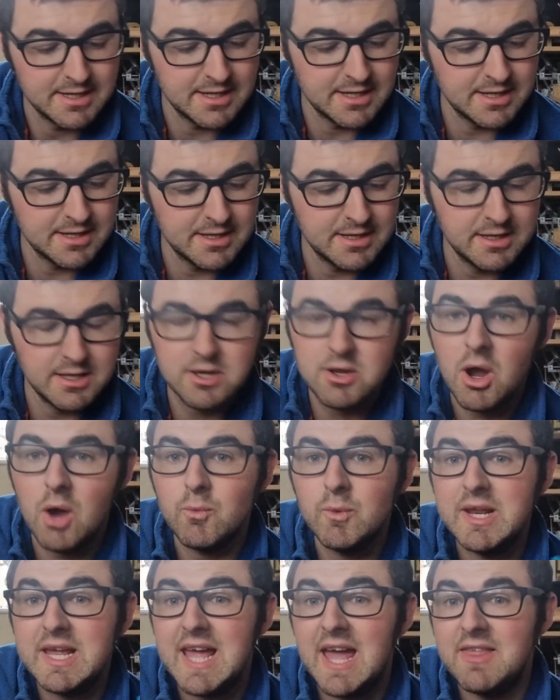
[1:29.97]
You
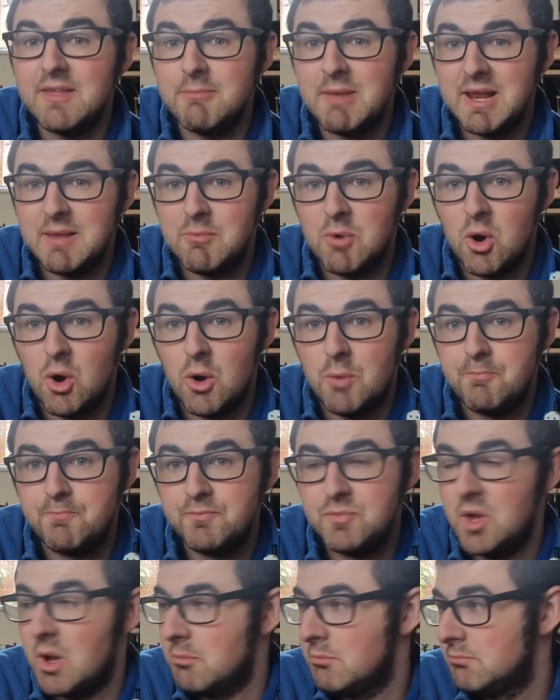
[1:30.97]
can't really get them anymore.
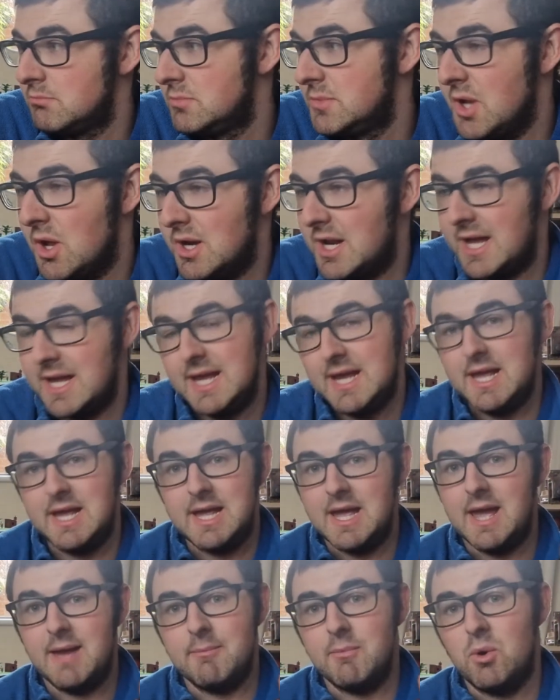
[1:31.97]
Not like you
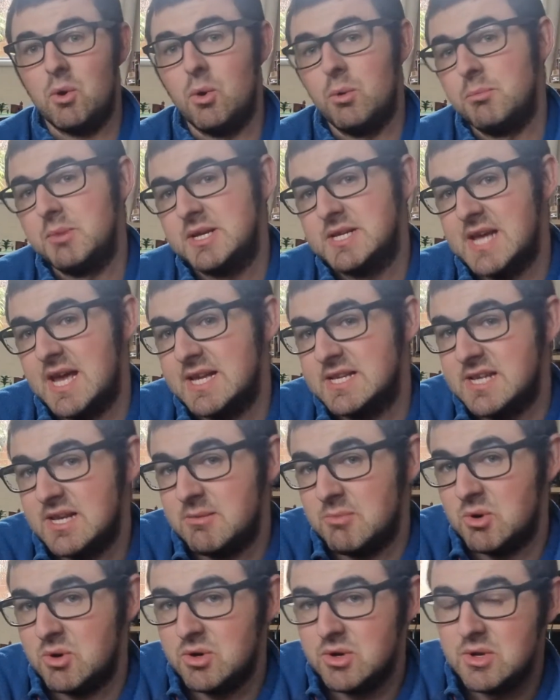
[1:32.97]
can get Hornby sets
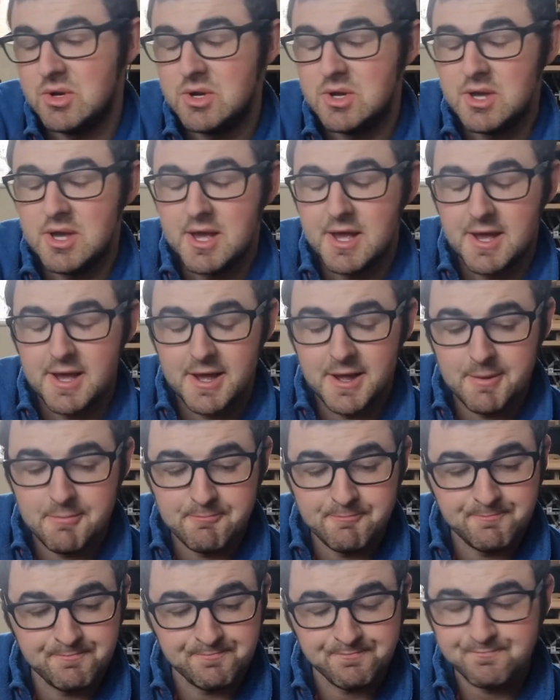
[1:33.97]
anymore.
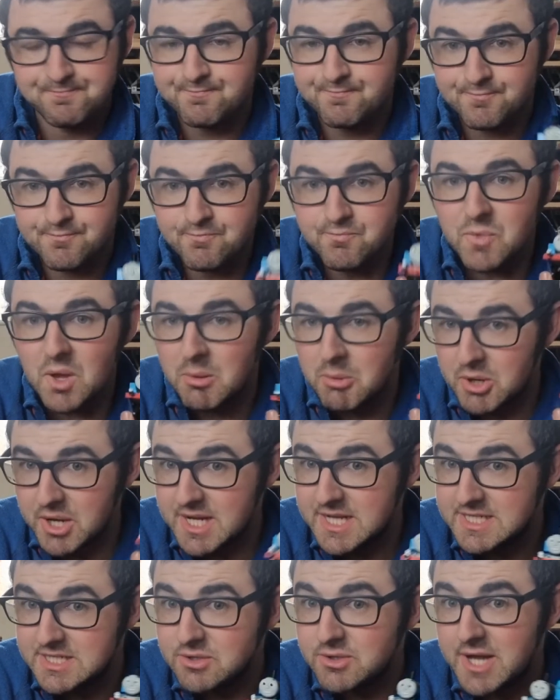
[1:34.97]
Well, you
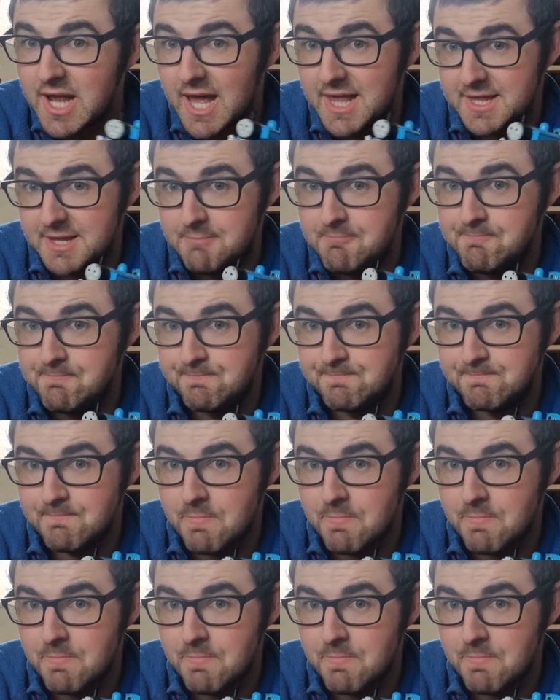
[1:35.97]
can still get them.